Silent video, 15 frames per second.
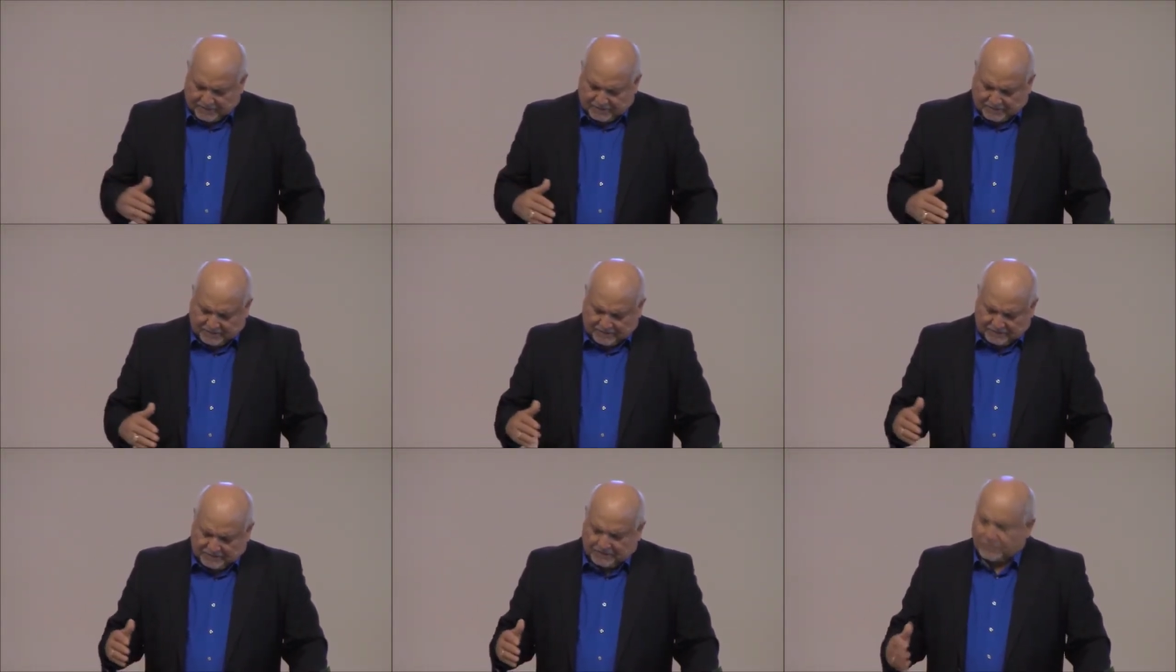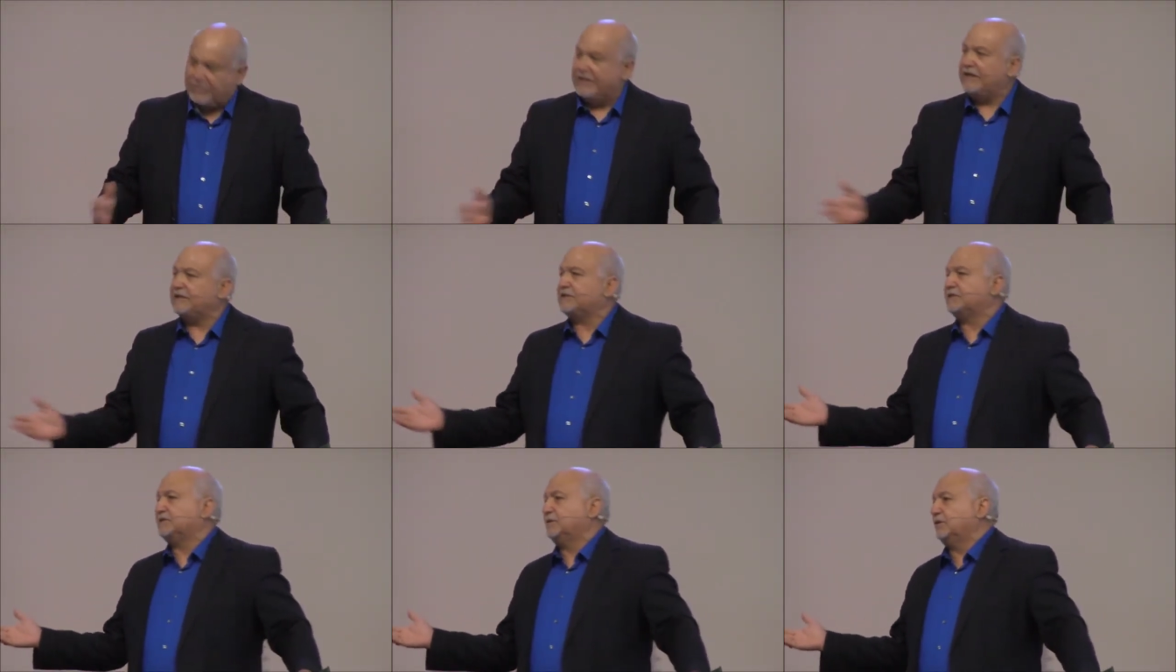Uh, the
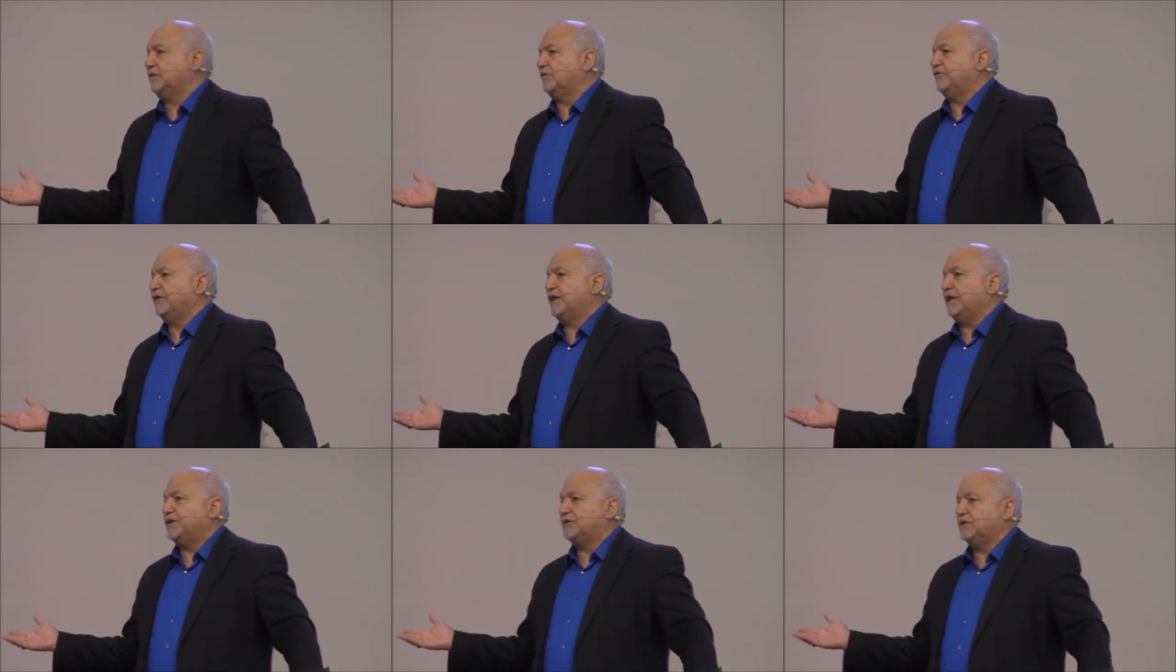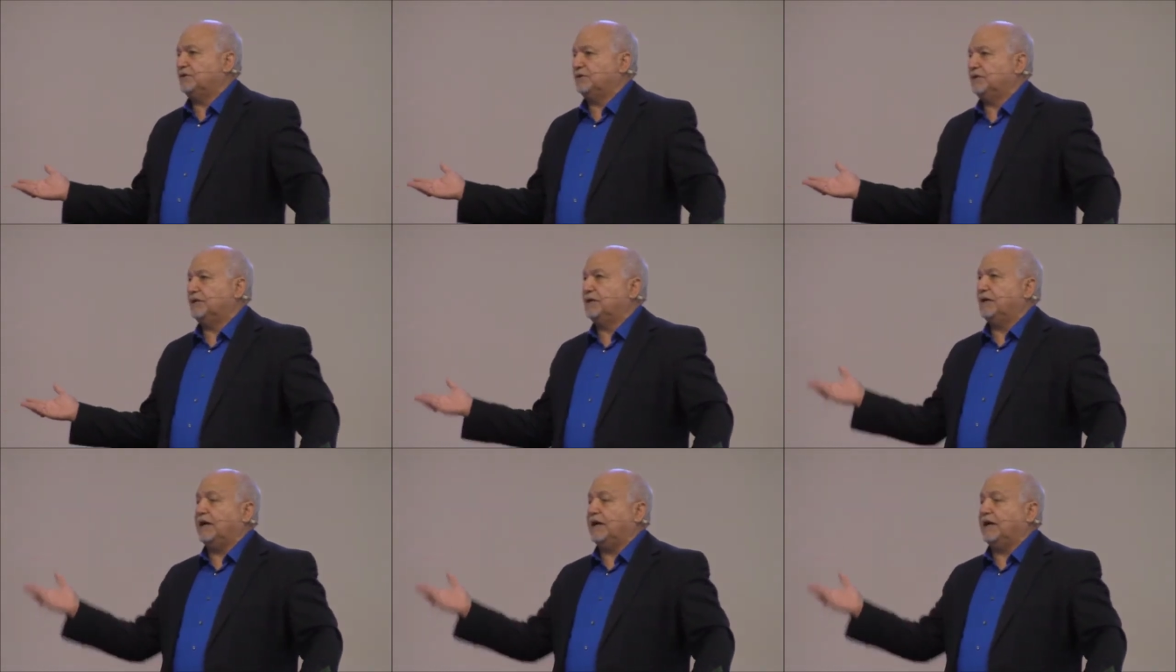greatest glorification that